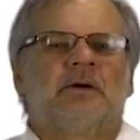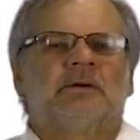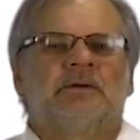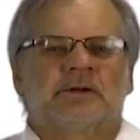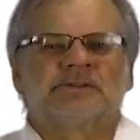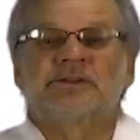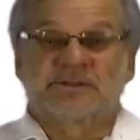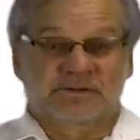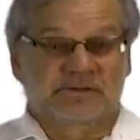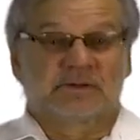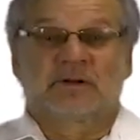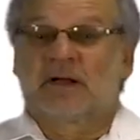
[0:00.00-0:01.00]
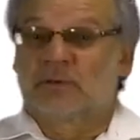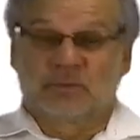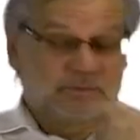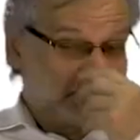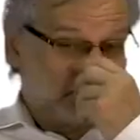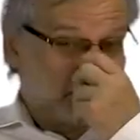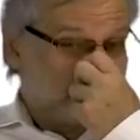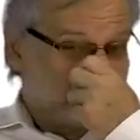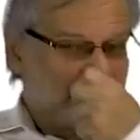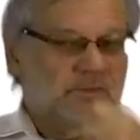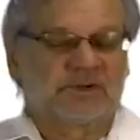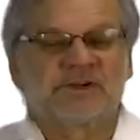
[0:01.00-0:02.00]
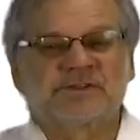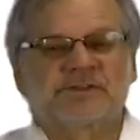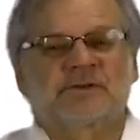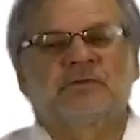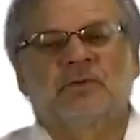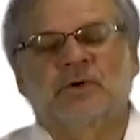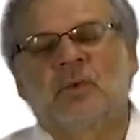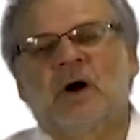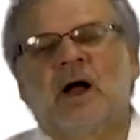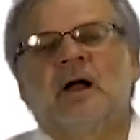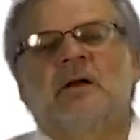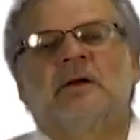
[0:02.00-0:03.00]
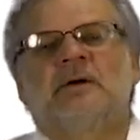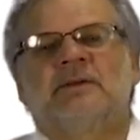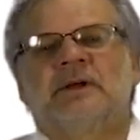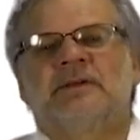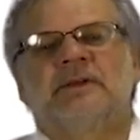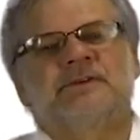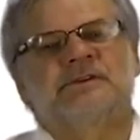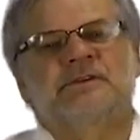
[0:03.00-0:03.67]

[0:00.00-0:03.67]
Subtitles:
this is, and we've been lobbying for this for a while, that